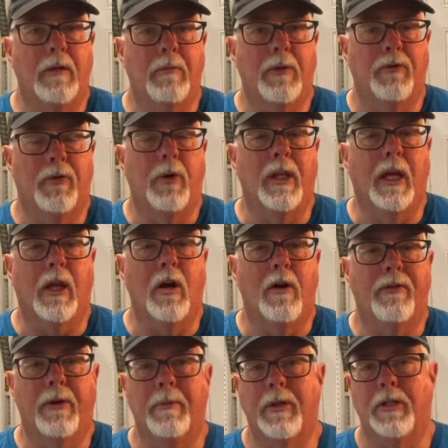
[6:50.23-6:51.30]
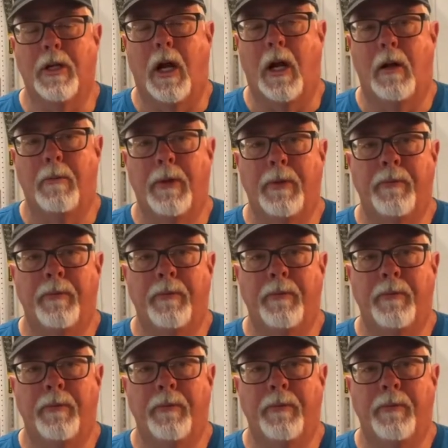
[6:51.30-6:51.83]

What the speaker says: before they can offer them a job.